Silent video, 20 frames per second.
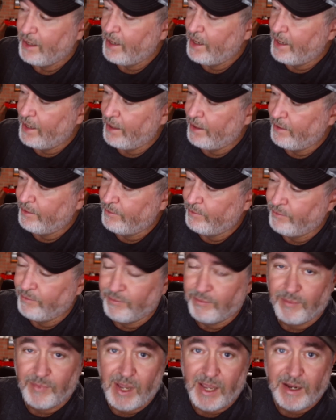And
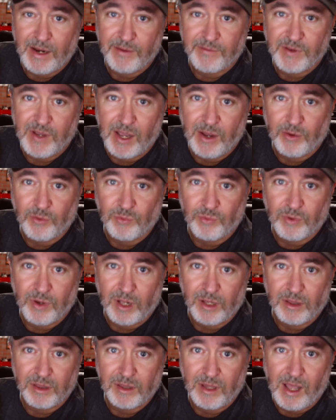man, I've got
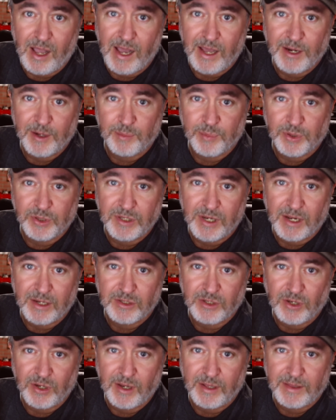a lot of
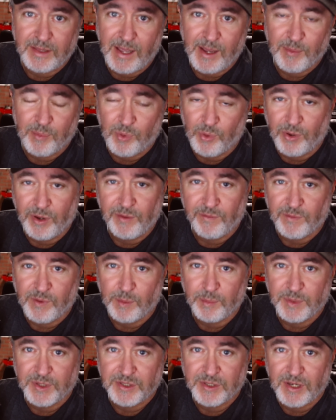protection at that point
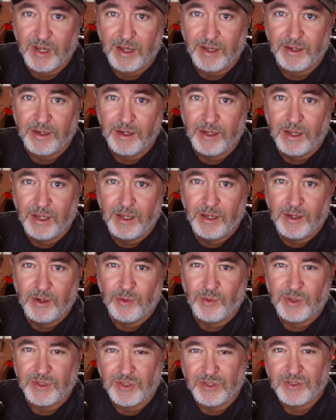from the sun,
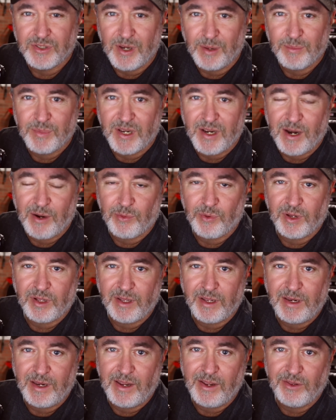which is something I
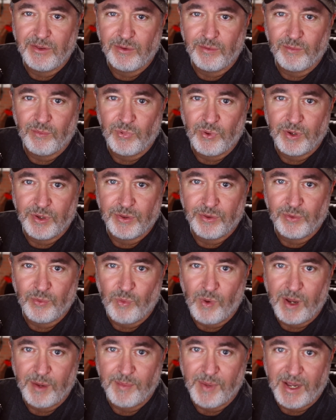really need with the
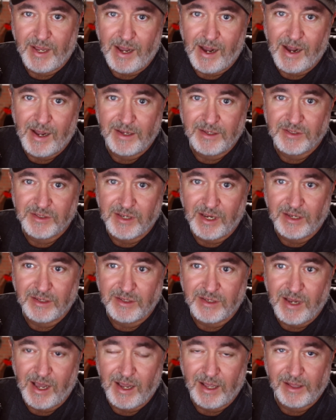way my eye
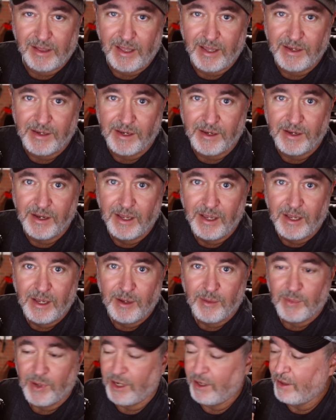stays dilated.
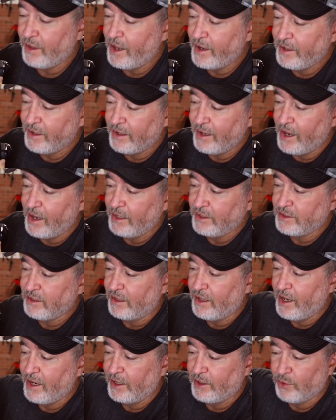But a lot of guys
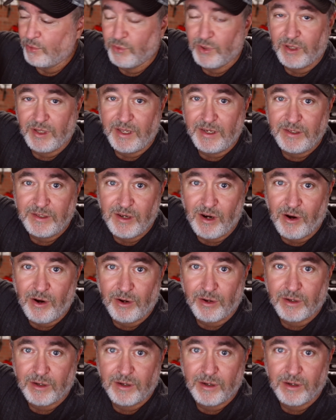like a really
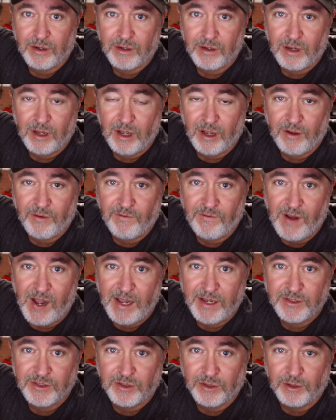dark
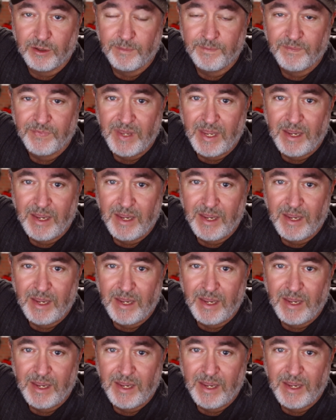visor.